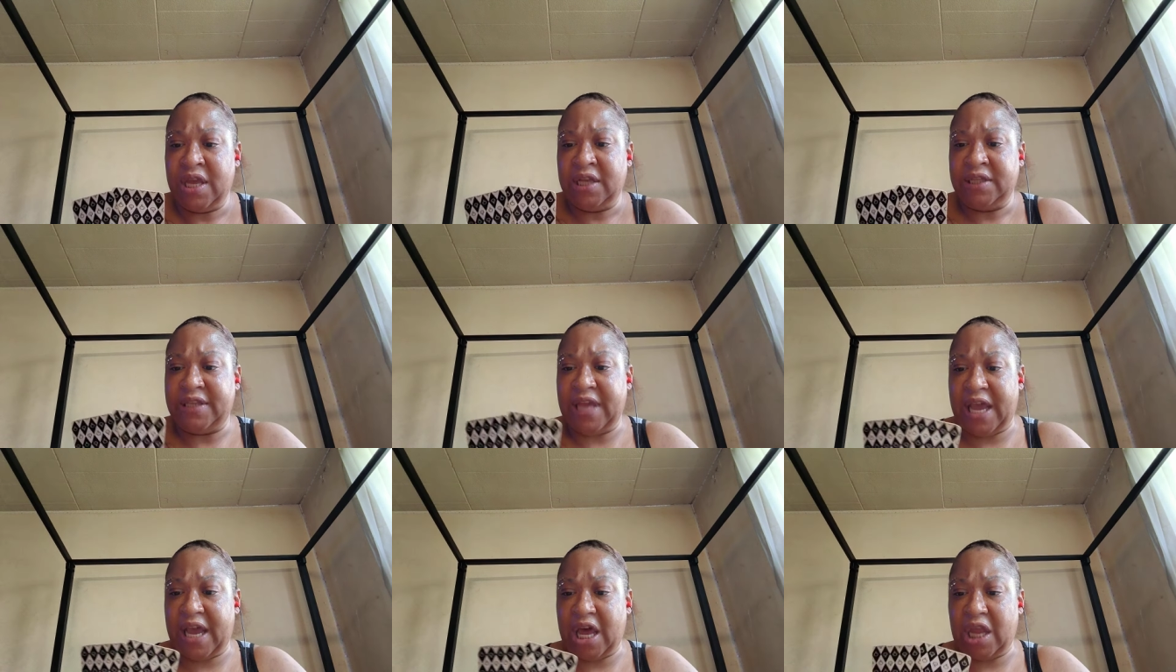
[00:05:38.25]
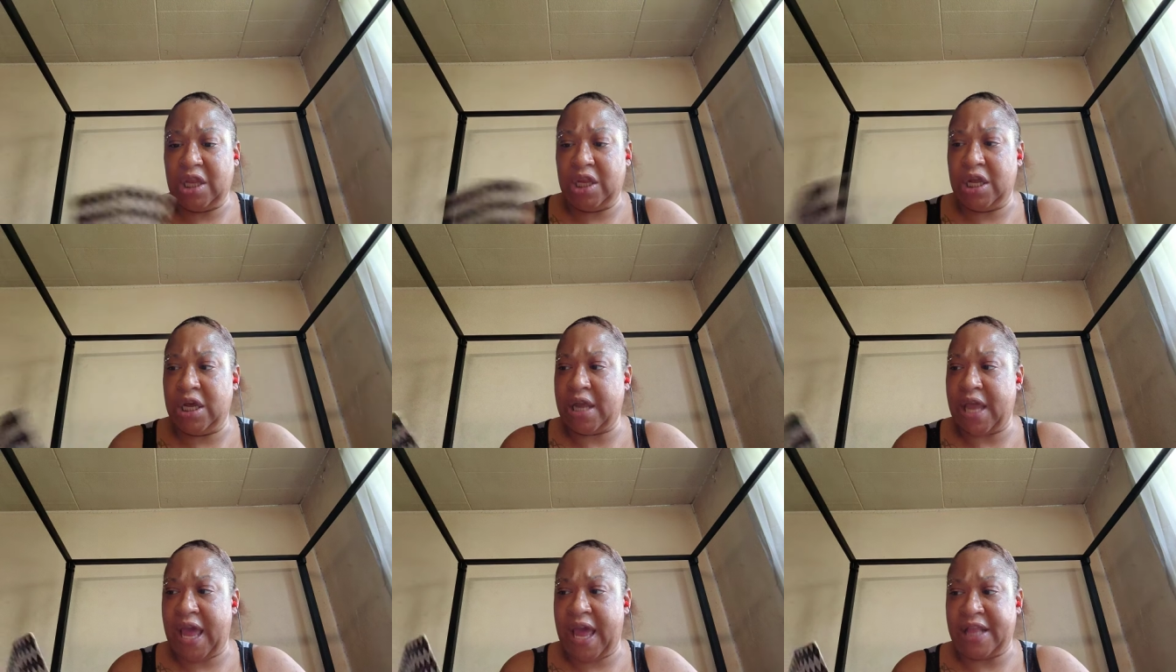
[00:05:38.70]
Take a
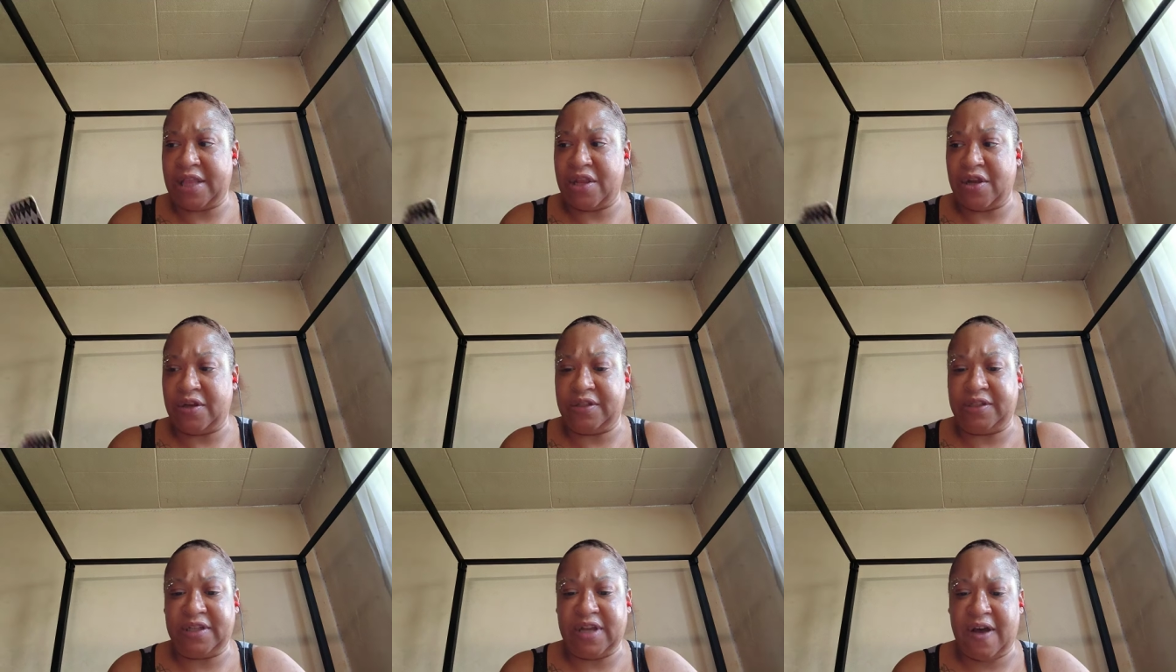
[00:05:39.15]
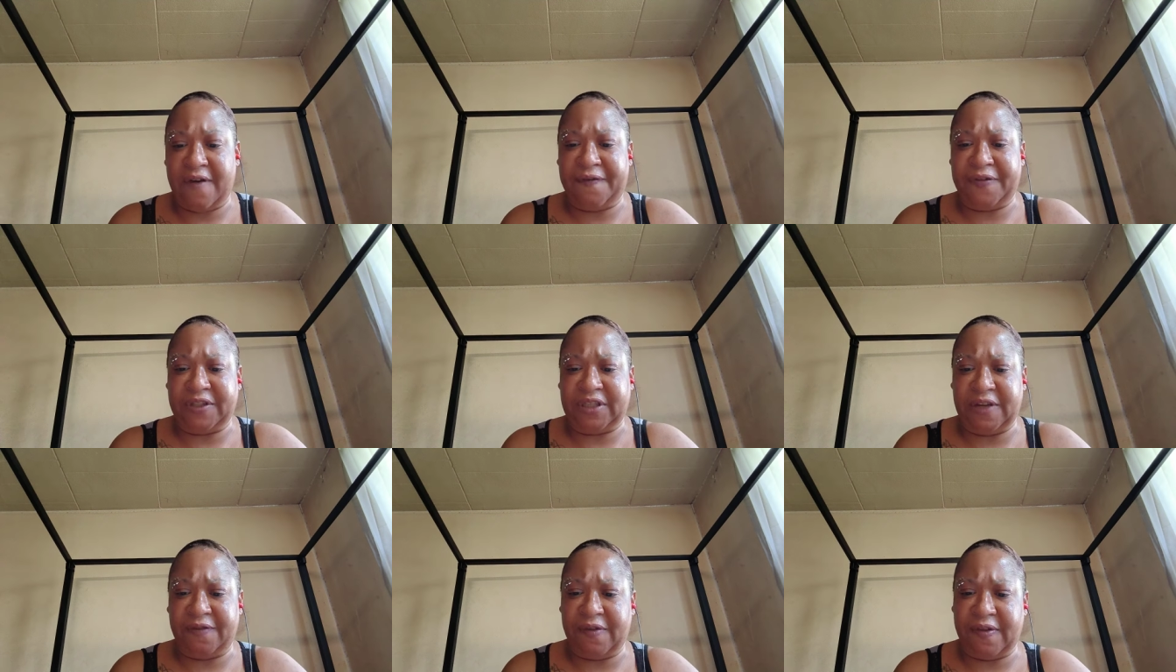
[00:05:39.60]
look at yourself
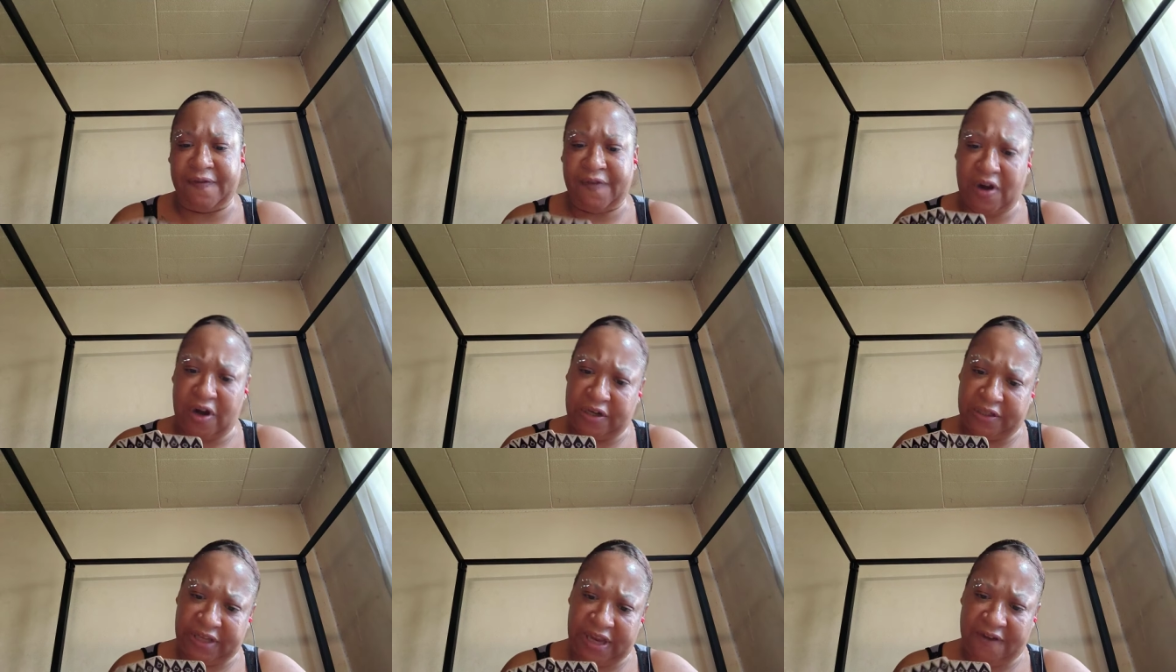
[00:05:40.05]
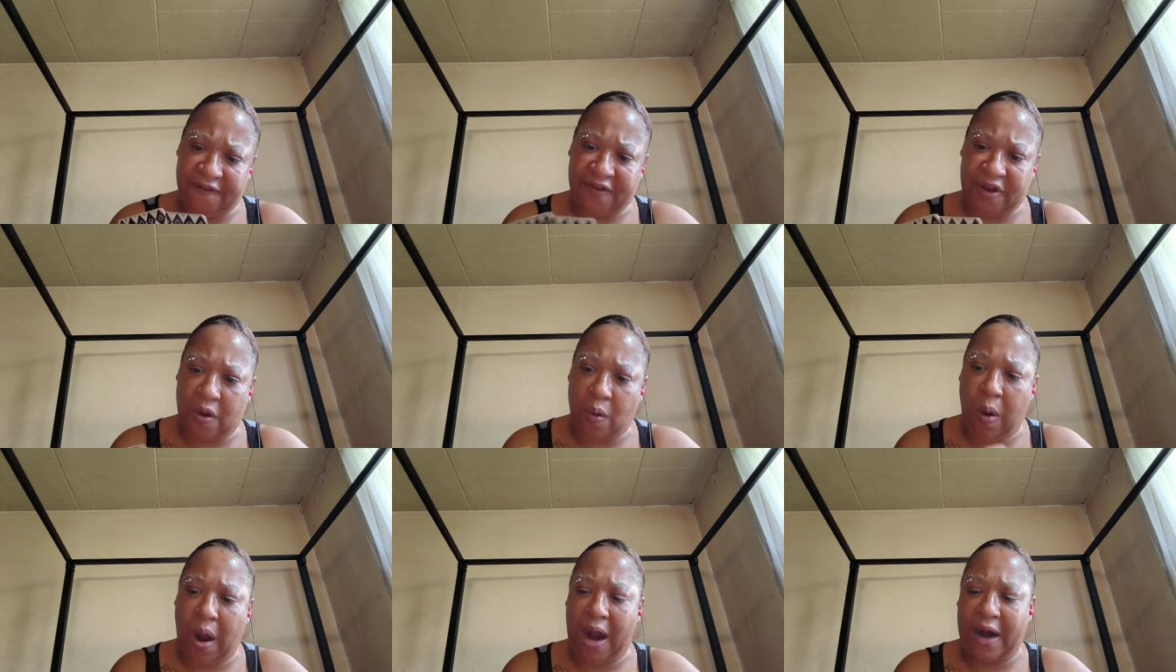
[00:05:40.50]
as in reverse and
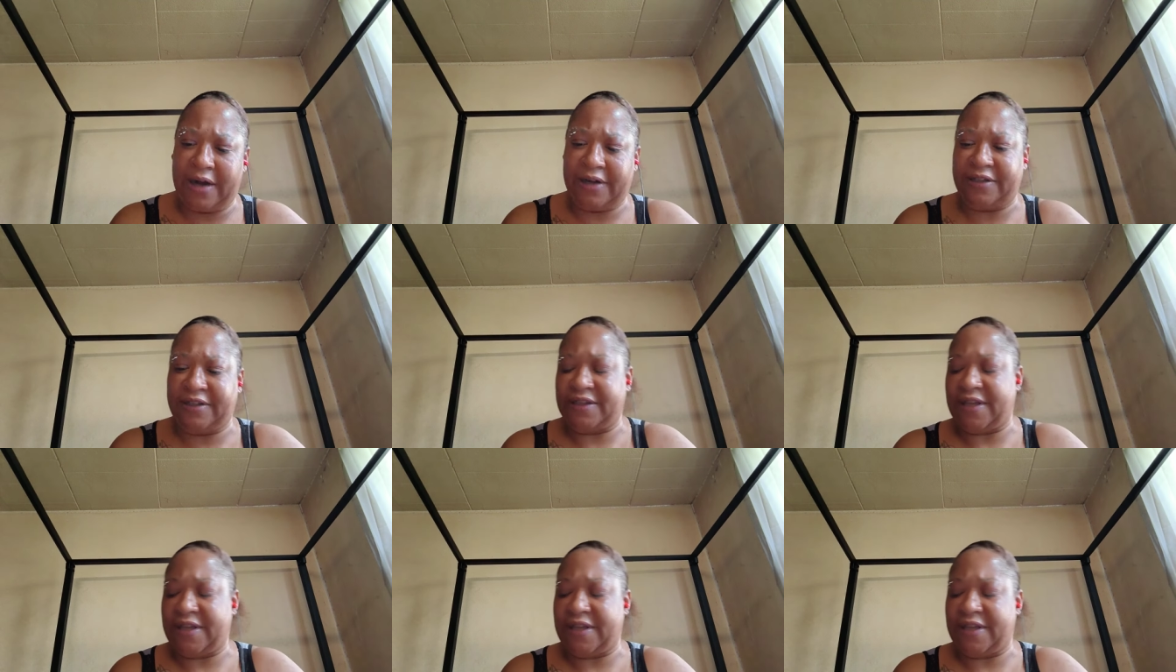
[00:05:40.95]
requires